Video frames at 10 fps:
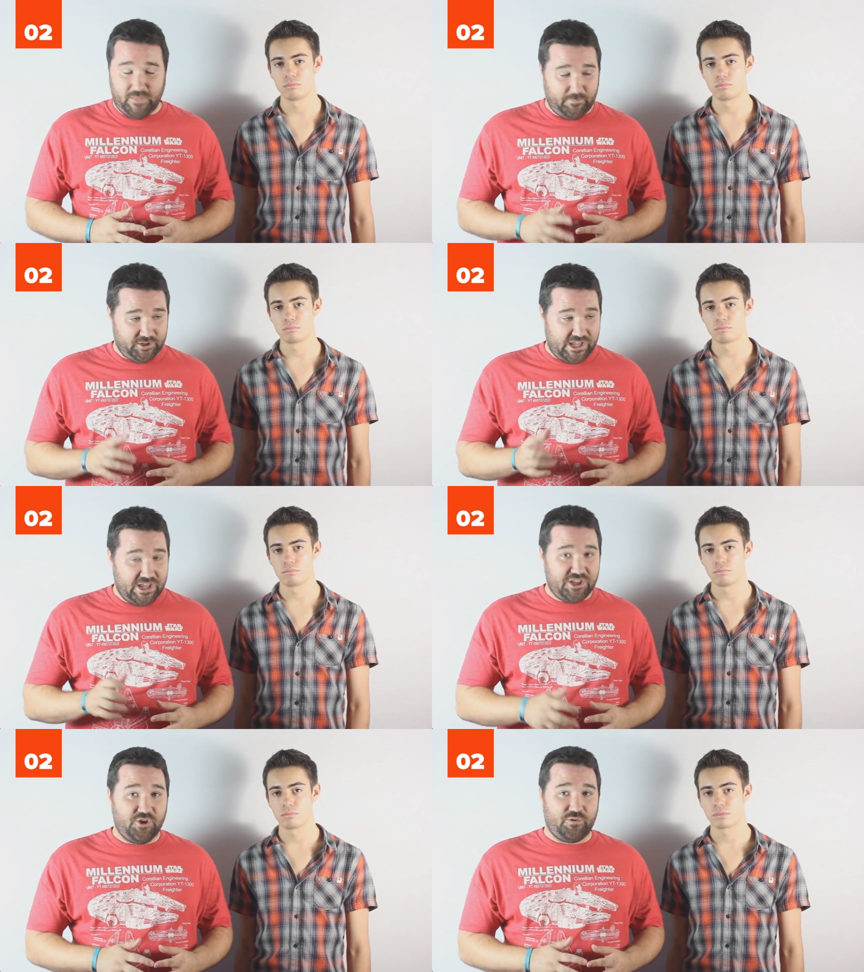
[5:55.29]
Speaker 1: I'm
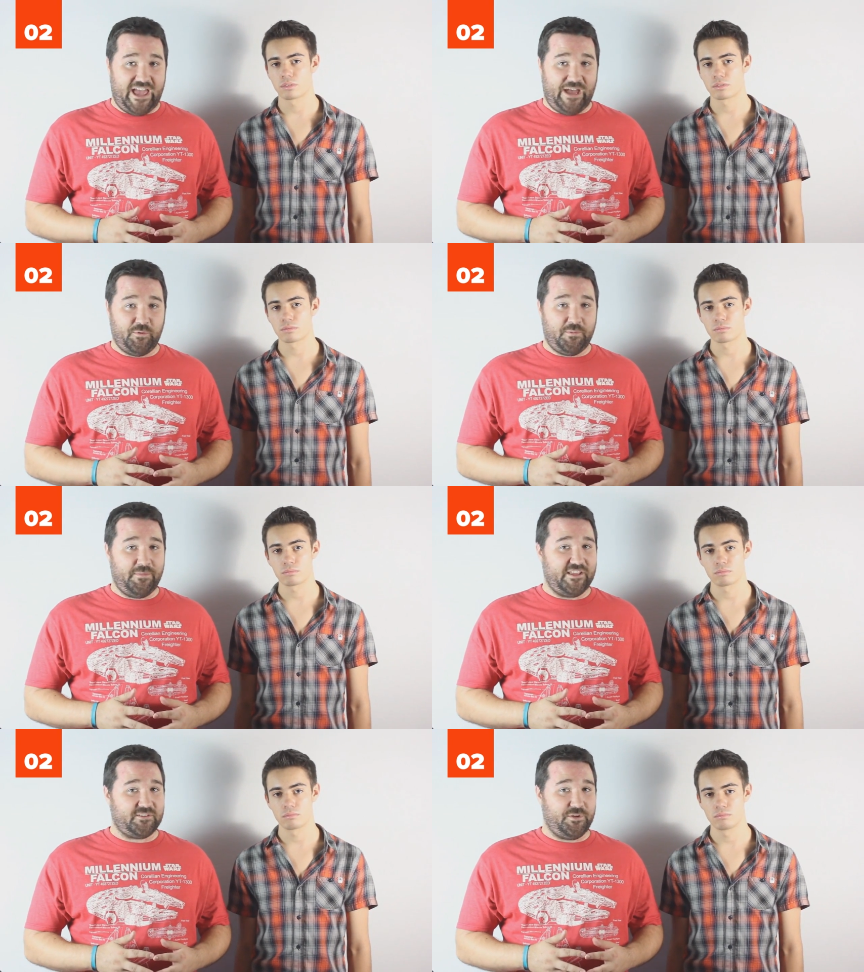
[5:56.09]
looking at you, Catwoman
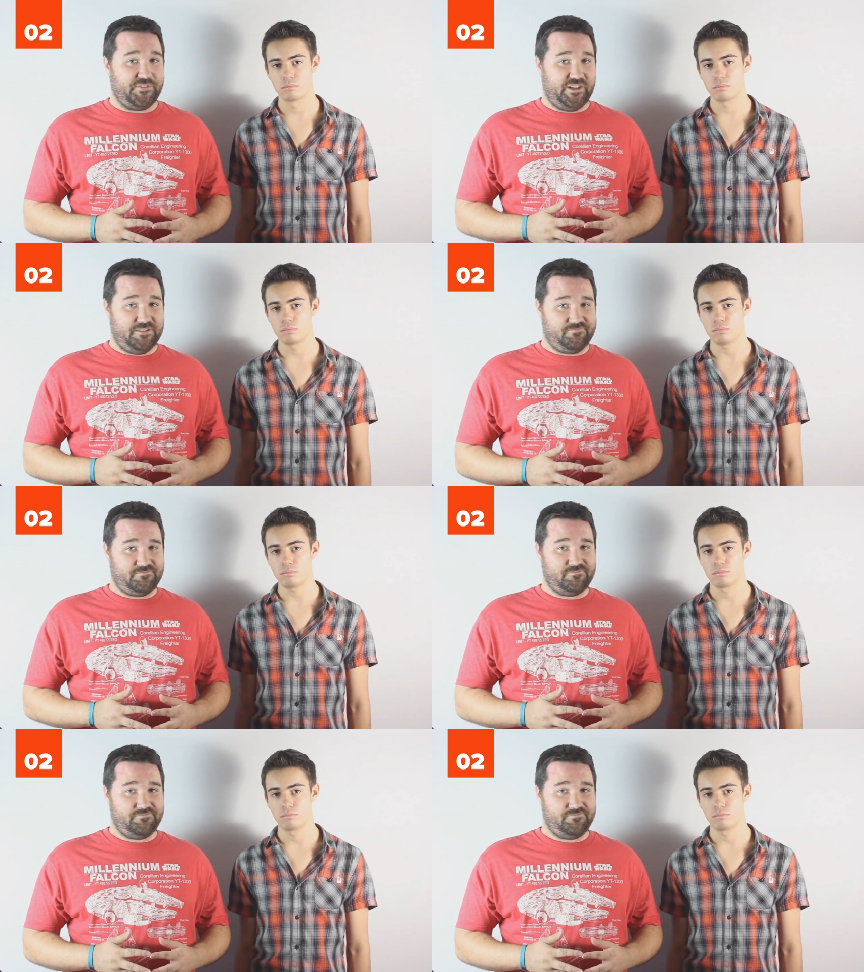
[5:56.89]
basketball scene.